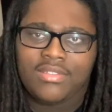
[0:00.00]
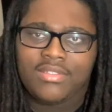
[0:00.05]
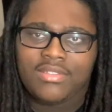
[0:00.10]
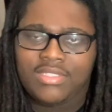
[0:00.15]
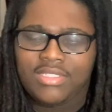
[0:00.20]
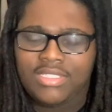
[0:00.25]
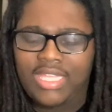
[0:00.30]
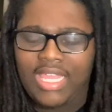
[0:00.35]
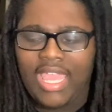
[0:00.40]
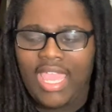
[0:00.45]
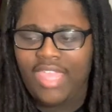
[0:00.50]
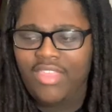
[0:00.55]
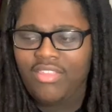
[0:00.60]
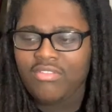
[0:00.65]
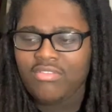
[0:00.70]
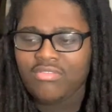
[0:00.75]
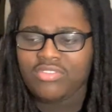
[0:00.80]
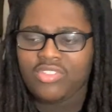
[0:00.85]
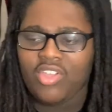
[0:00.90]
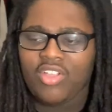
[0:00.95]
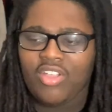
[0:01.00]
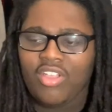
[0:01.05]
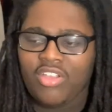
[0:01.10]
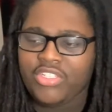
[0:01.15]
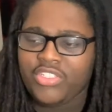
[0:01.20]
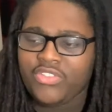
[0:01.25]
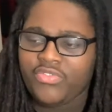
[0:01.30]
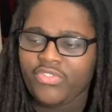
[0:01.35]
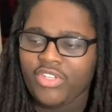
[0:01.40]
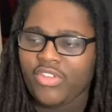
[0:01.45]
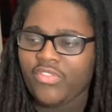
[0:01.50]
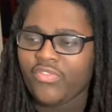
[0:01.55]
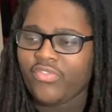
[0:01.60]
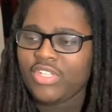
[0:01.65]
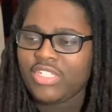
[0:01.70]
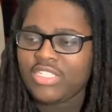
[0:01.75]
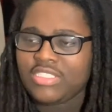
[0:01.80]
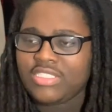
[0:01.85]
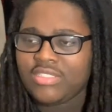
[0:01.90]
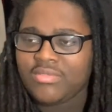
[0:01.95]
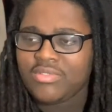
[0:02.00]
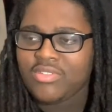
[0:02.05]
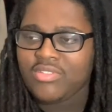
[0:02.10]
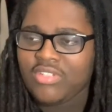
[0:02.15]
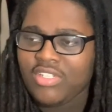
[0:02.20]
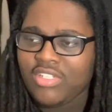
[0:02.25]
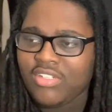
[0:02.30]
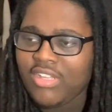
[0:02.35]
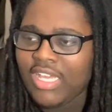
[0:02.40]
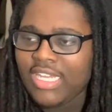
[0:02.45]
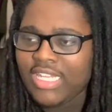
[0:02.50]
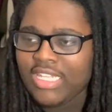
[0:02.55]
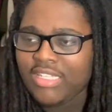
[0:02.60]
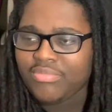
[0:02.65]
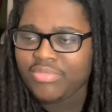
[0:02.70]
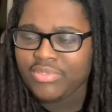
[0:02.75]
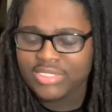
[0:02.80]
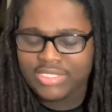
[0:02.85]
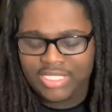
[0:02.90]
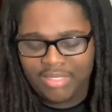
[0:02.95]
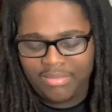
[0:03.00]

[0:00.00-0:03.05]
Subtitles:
She's like, how you gonna talk all this freaky freaky stuff? You don't even know how to eat pussy.